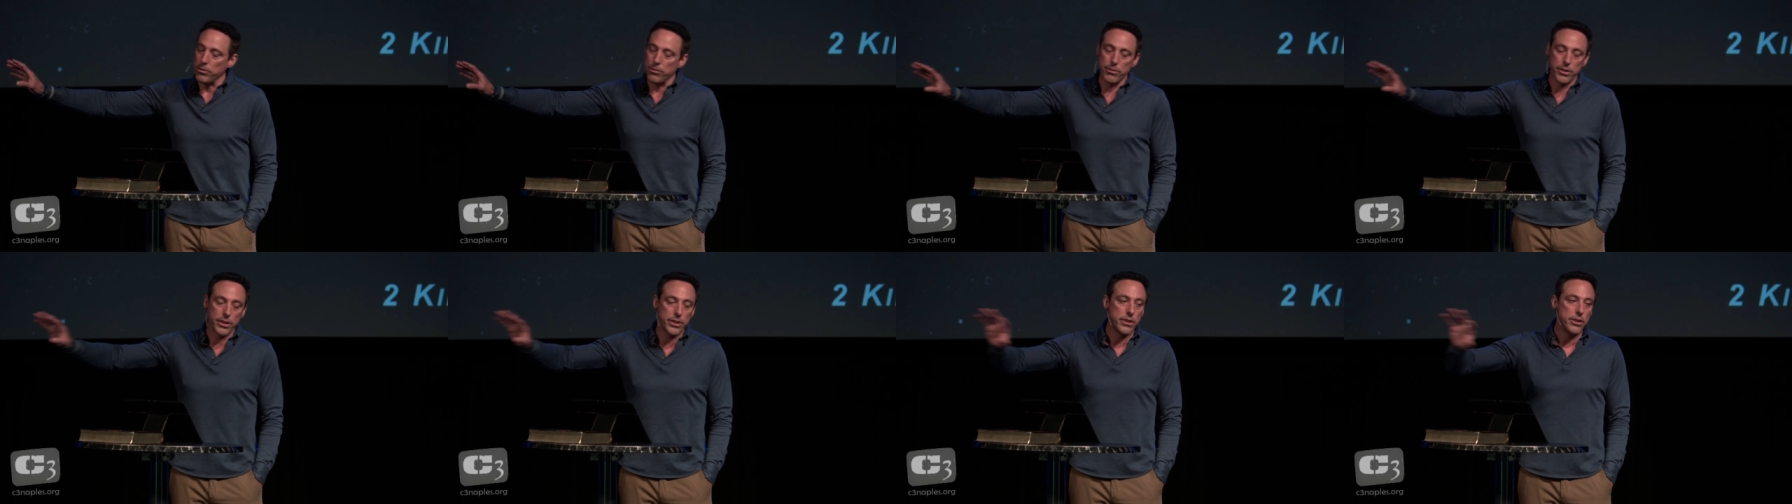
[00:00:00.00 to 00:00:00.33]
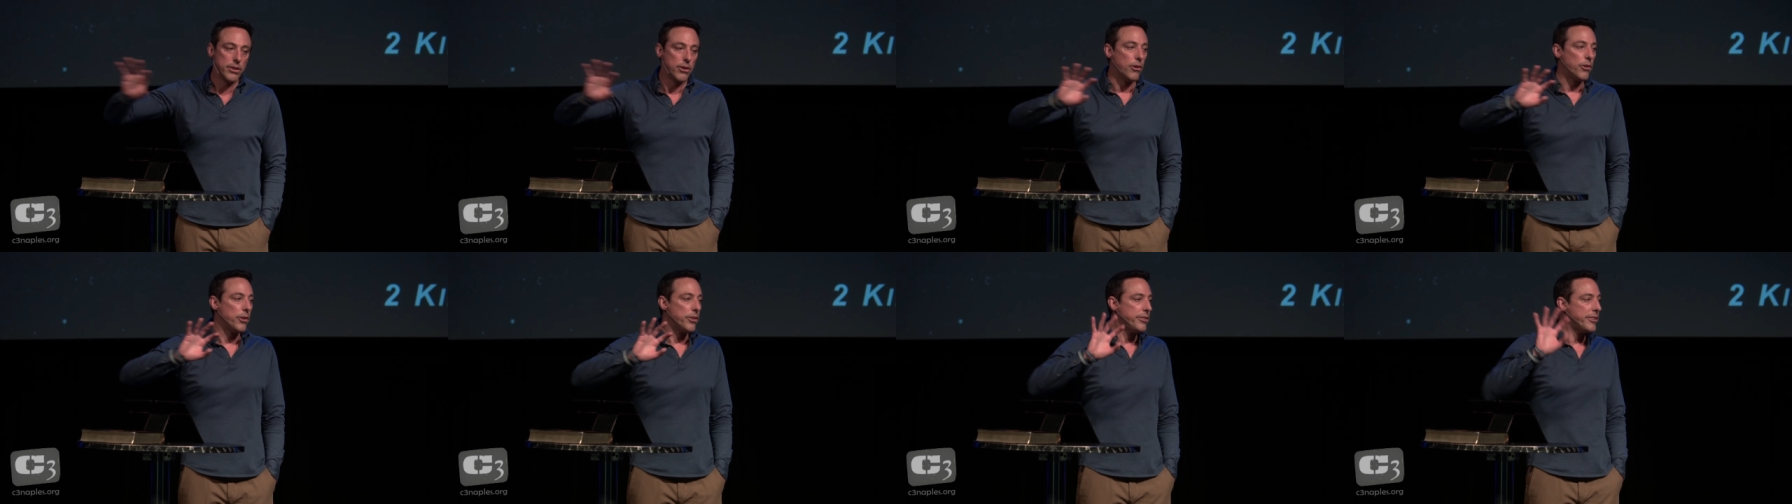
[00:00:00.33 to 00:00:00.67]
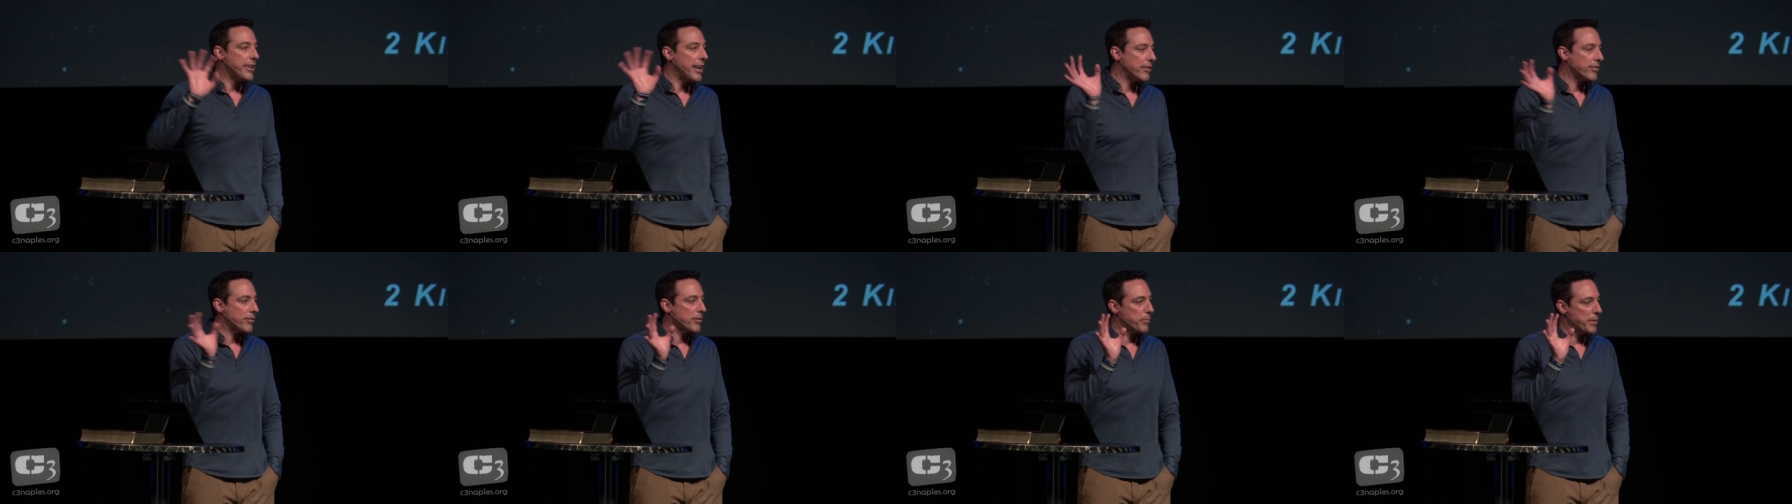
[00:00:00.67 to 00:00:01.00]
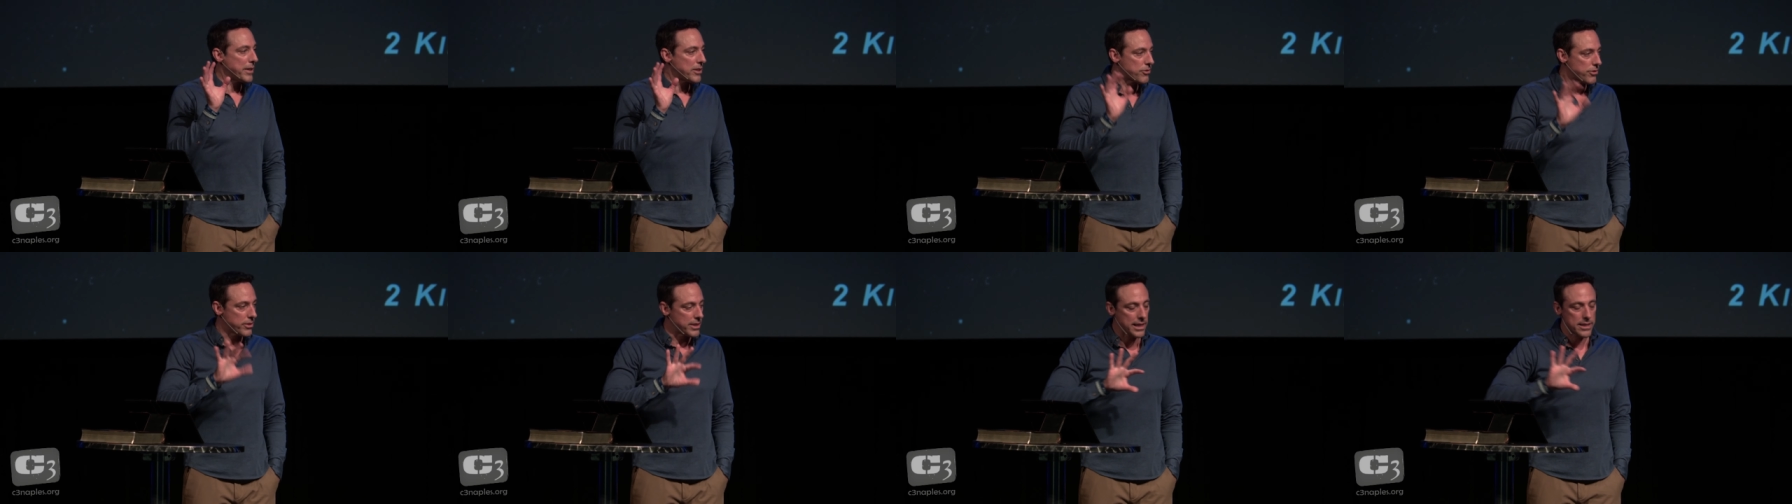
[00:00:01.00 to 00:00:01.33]
read the Old
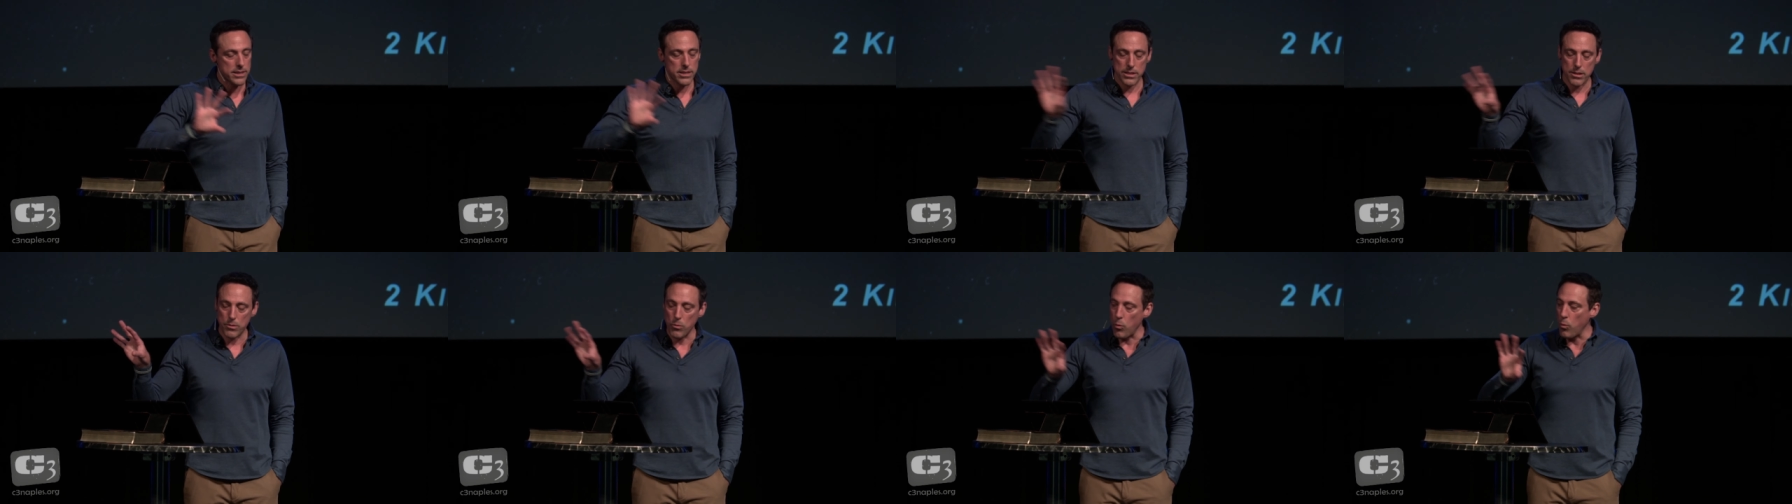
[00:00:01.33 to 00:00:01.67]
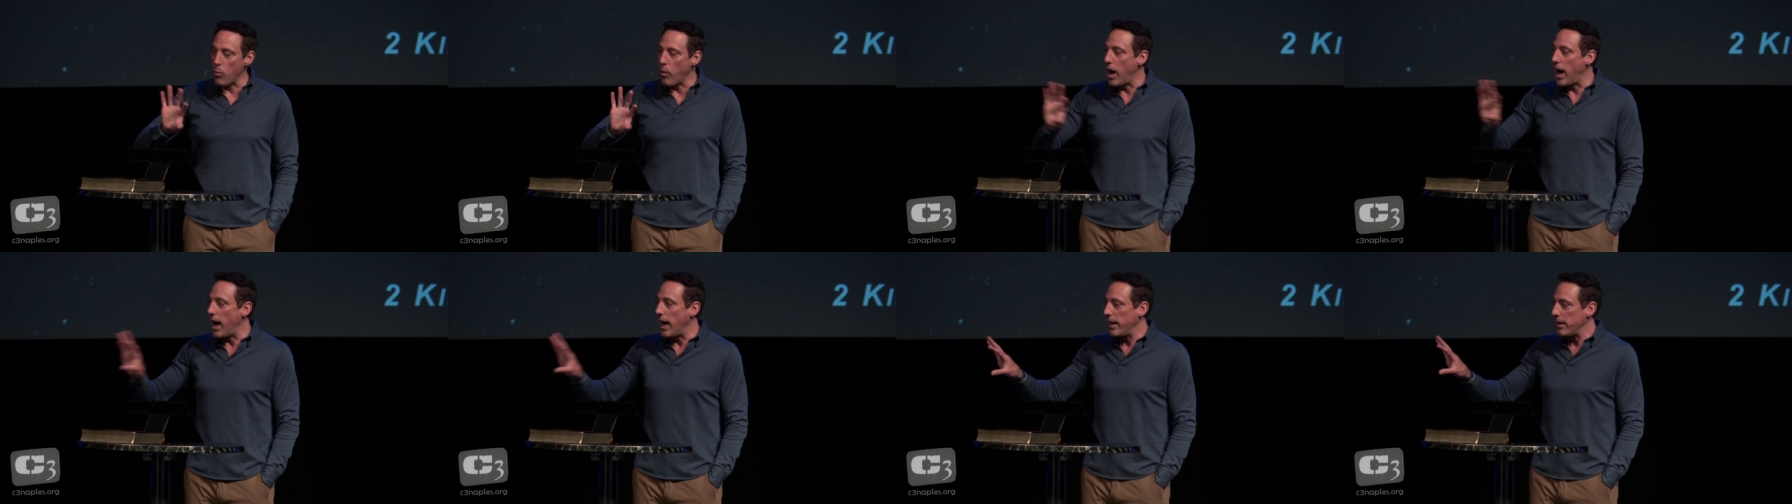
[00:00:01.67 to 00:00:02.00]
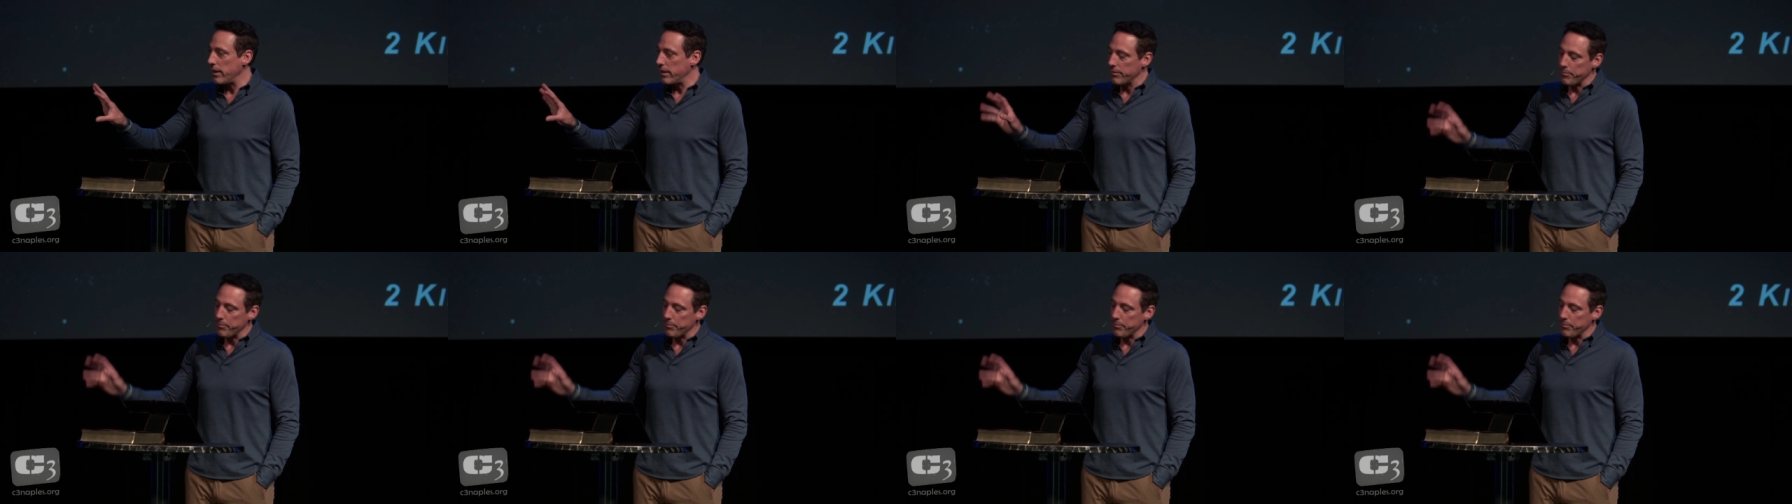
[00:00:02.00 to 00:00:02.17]
Testament. So that's why.